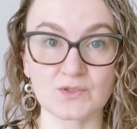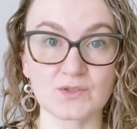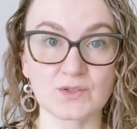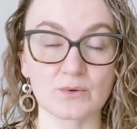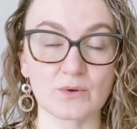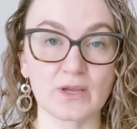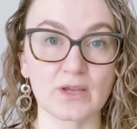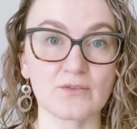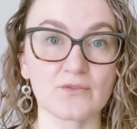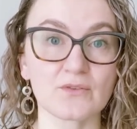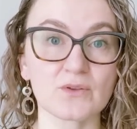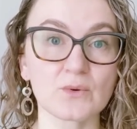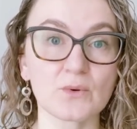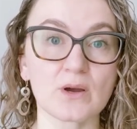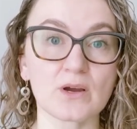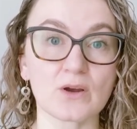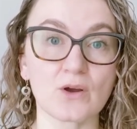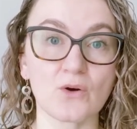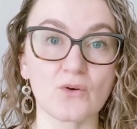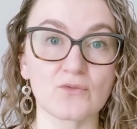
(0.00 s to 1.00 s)
So if you
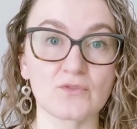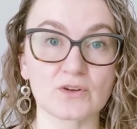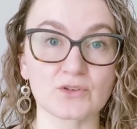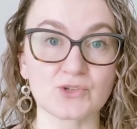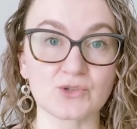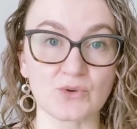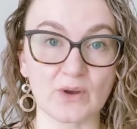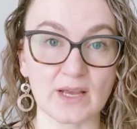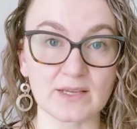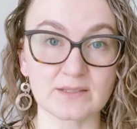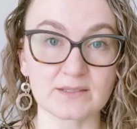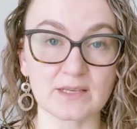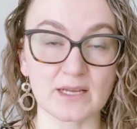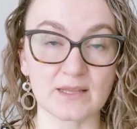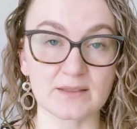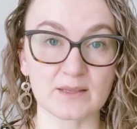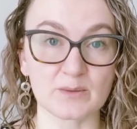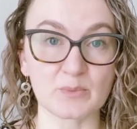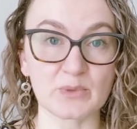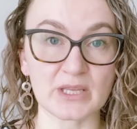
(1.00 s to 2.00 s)
are overdressed
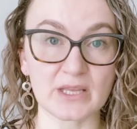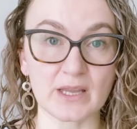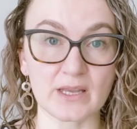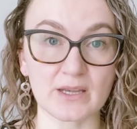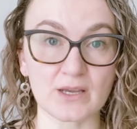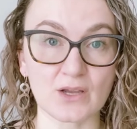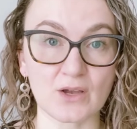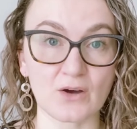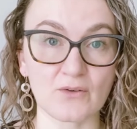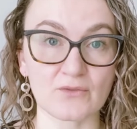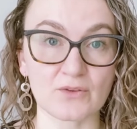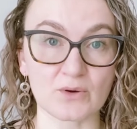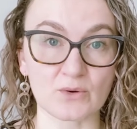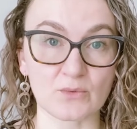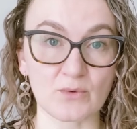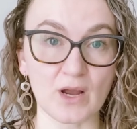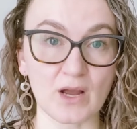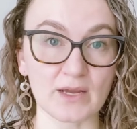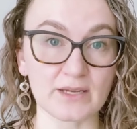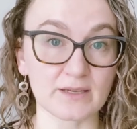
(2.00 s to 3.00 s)
at the beginning of your
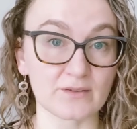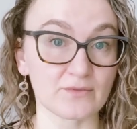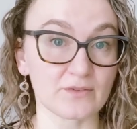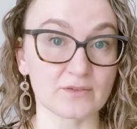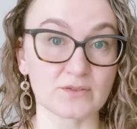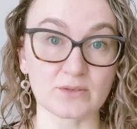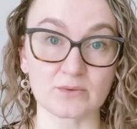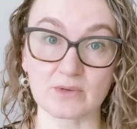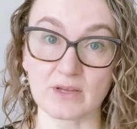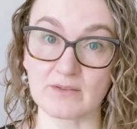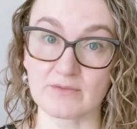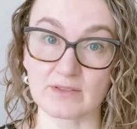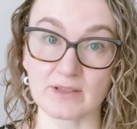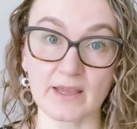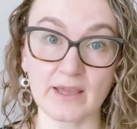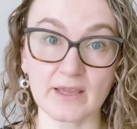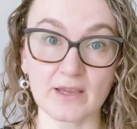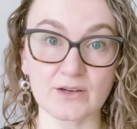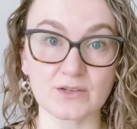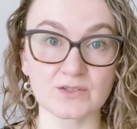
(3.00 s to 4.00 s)
ride, if you don't have
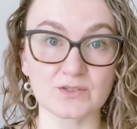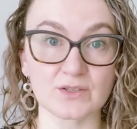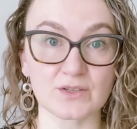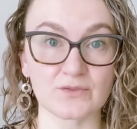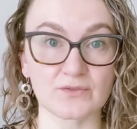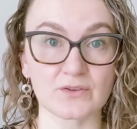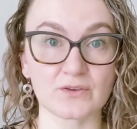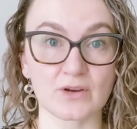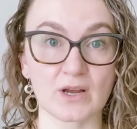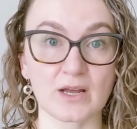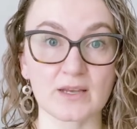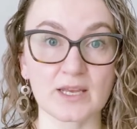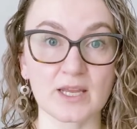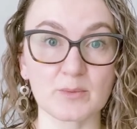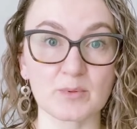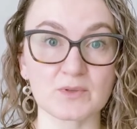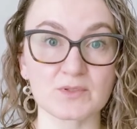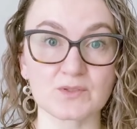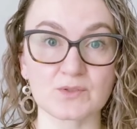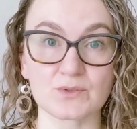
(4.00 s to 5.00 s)
layers, if you're
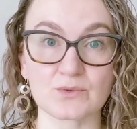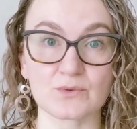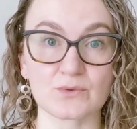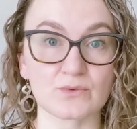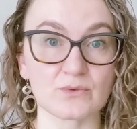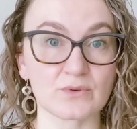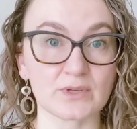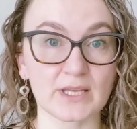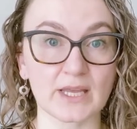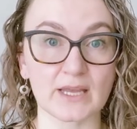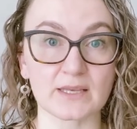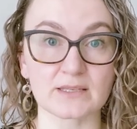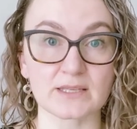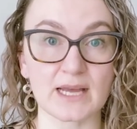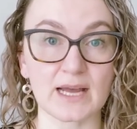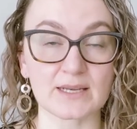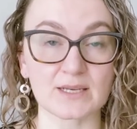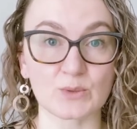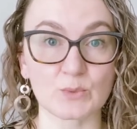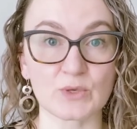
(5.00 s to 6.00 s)
unable to get
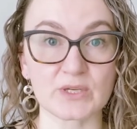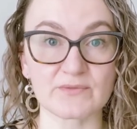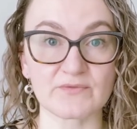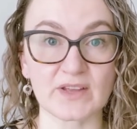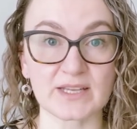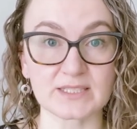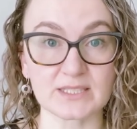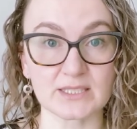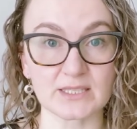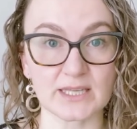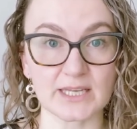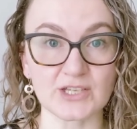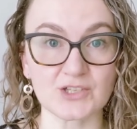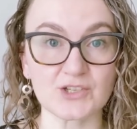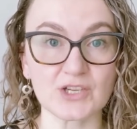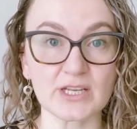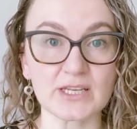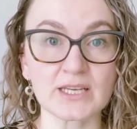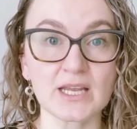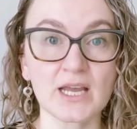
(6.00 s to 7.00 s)
adequate
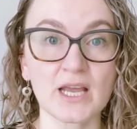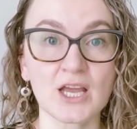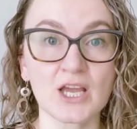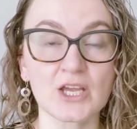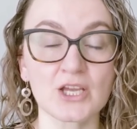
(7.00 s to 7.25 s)
ventilation,